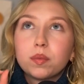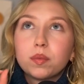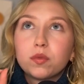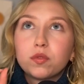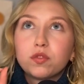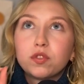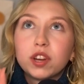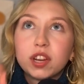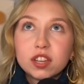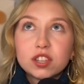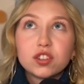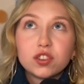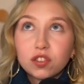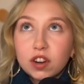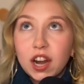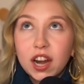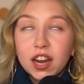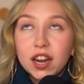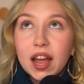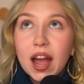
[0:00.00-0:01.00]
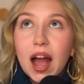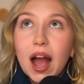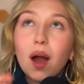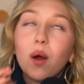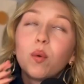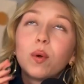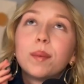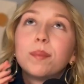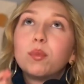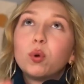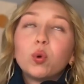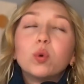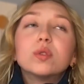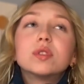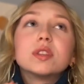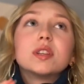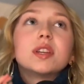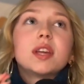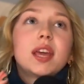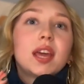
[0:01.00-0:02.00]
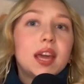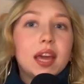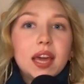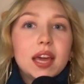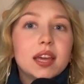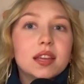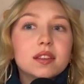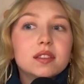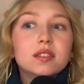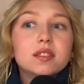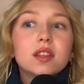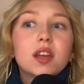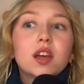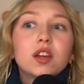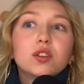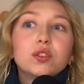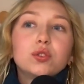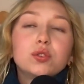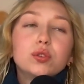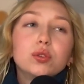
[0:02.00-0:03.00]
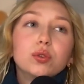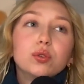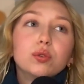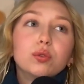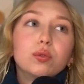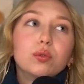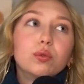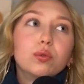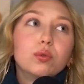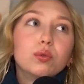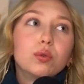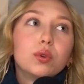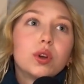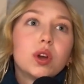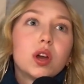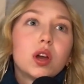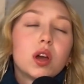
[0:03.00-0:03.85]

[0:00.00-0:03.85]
reiterate how important it is to